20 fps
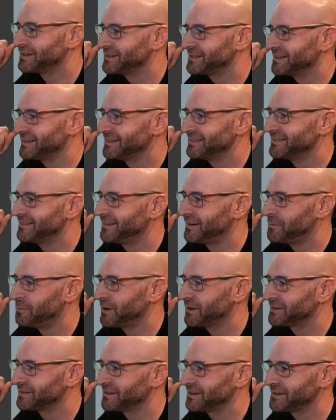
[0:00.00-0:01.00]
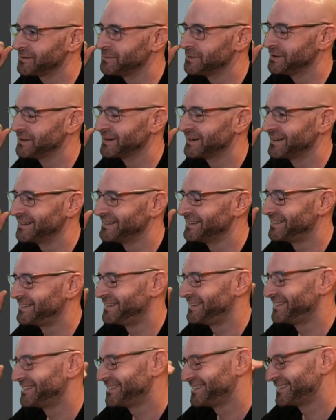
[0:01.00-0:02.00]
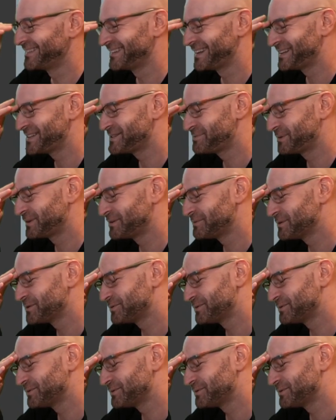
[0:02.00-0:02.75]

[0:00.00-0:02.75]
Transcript: on Mark Zuckerberg," and they just put the most